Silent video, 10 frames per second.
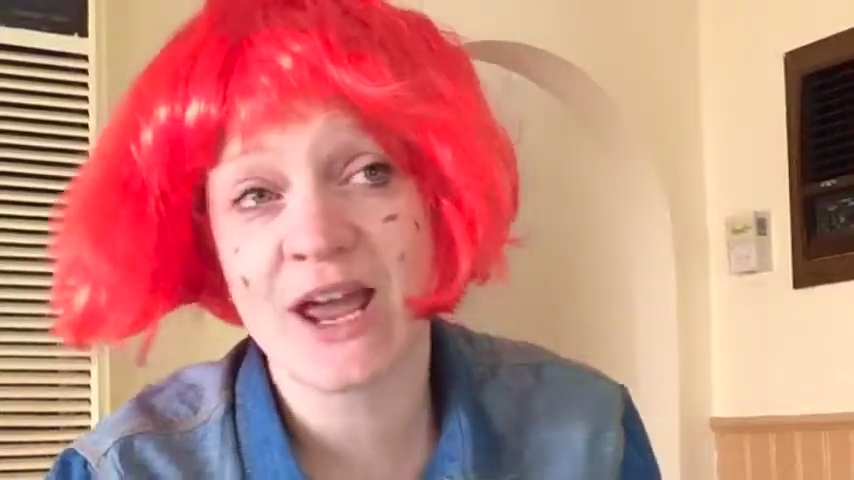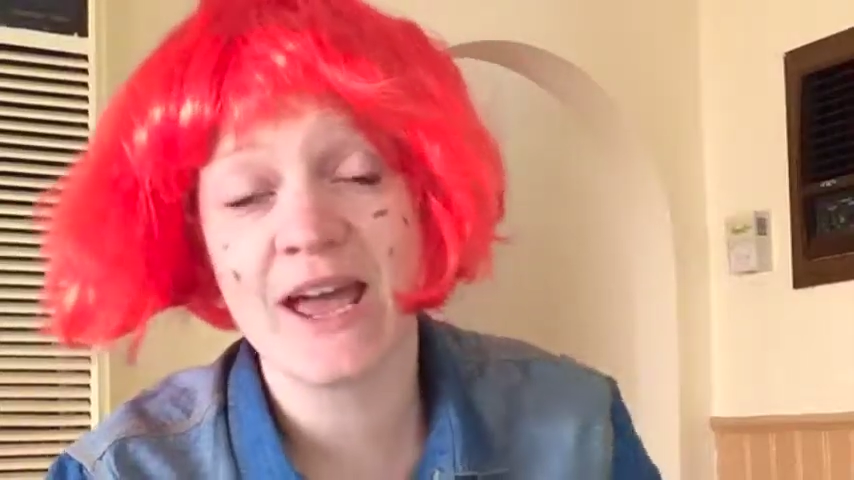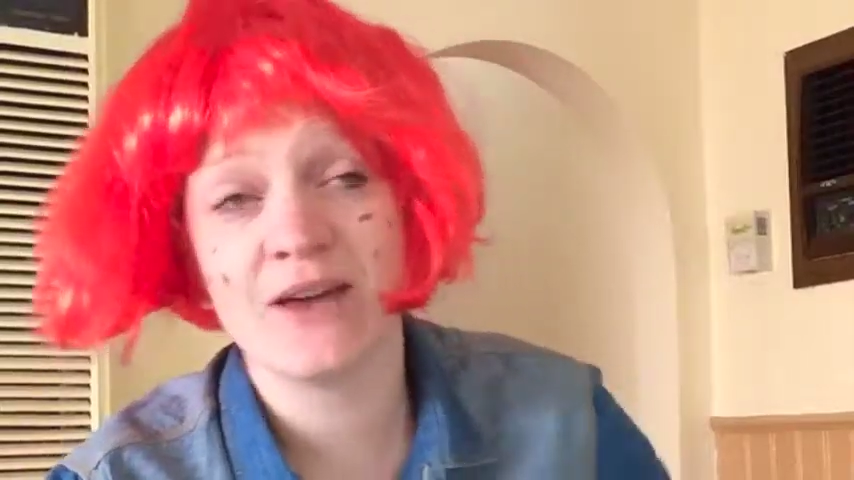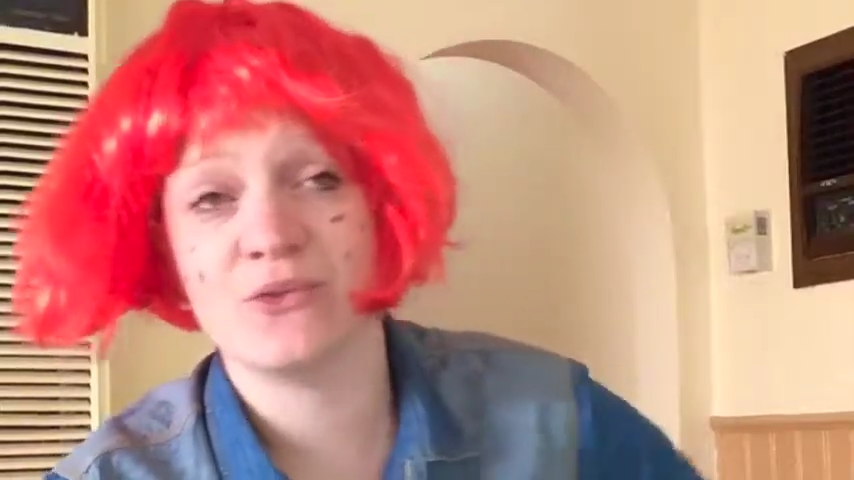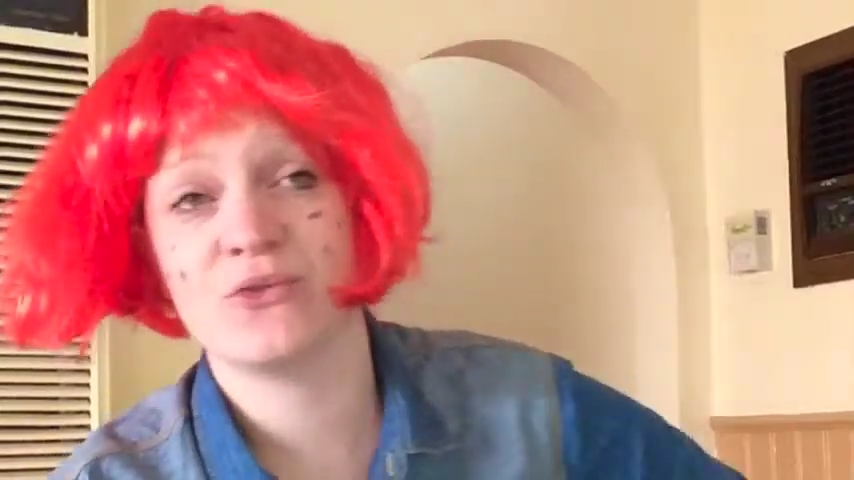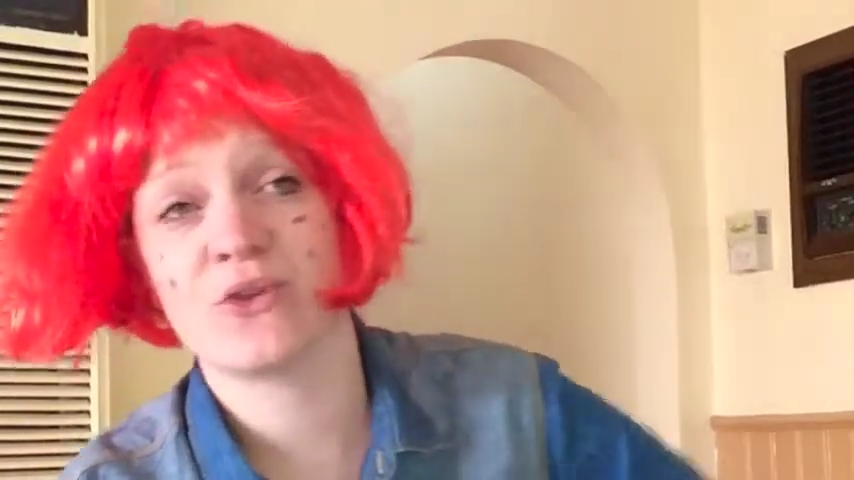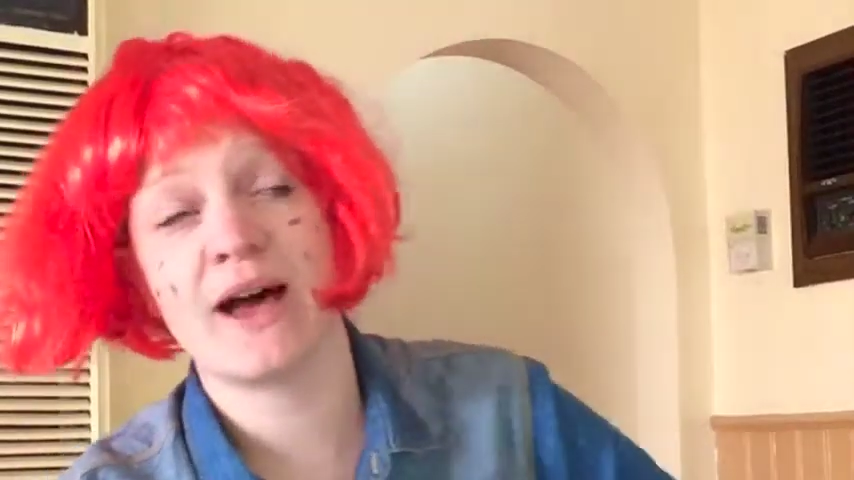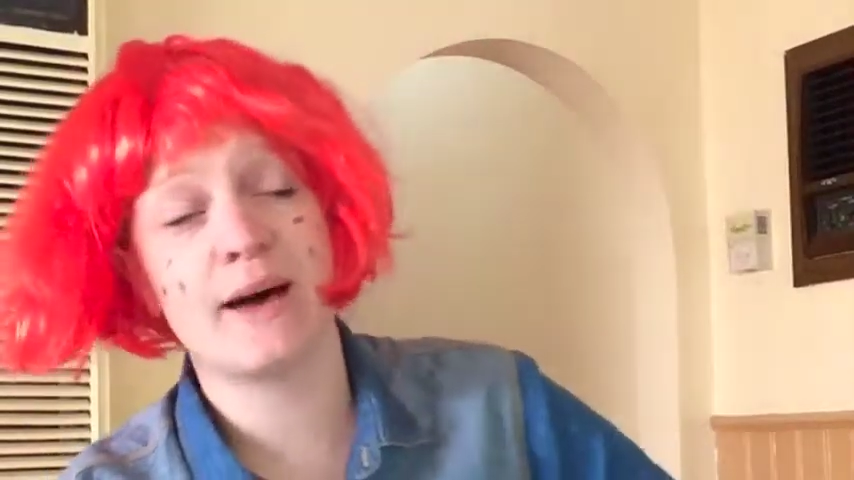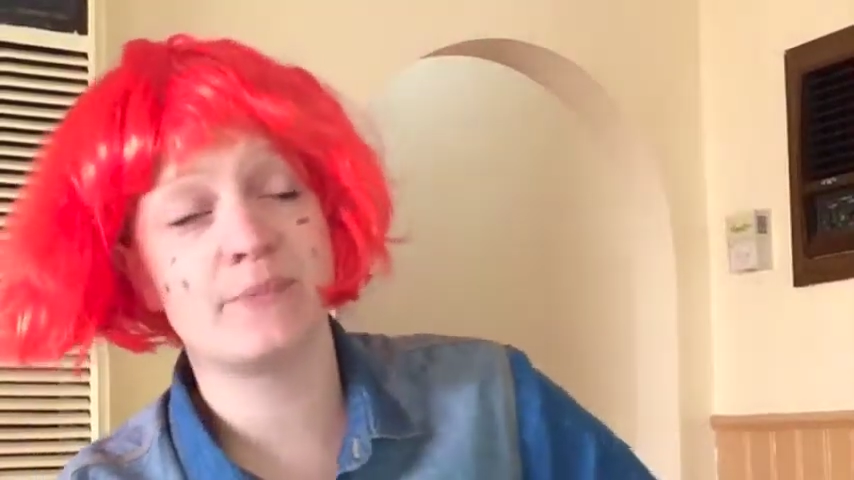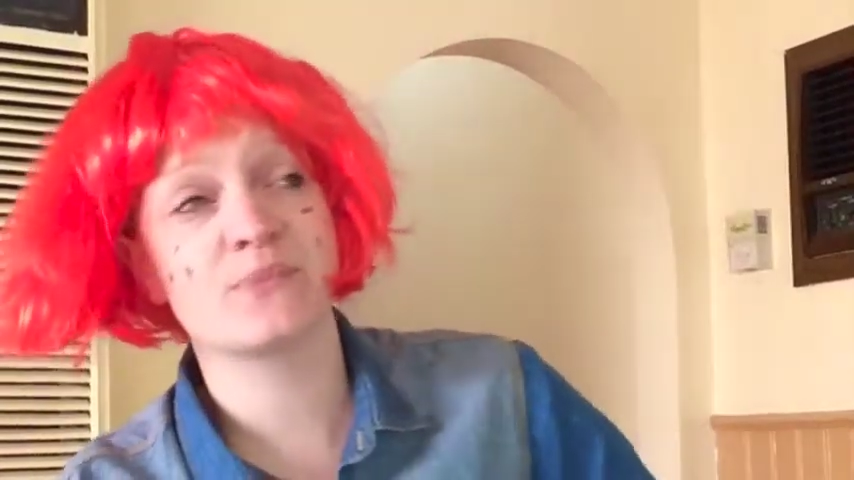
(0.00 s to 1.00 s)
have.
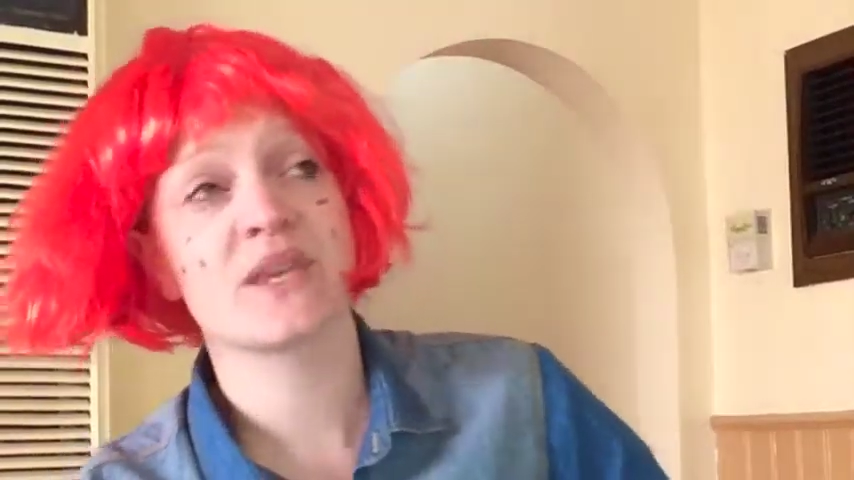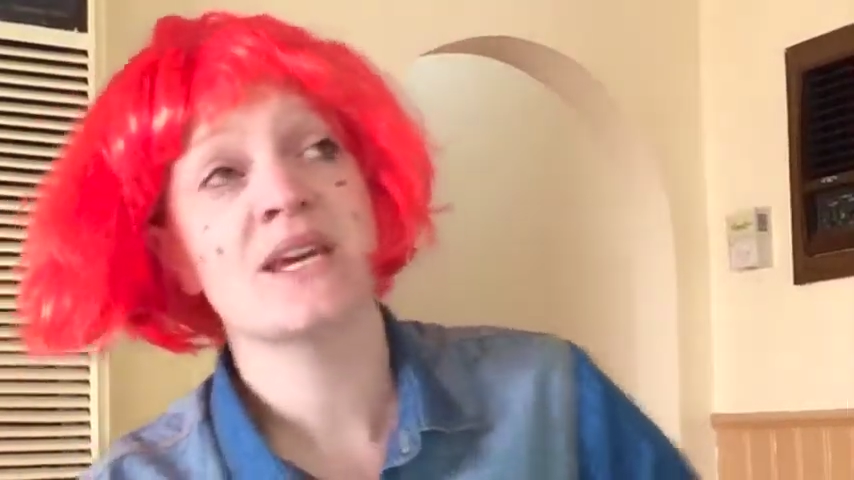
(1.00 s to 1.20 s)
Um,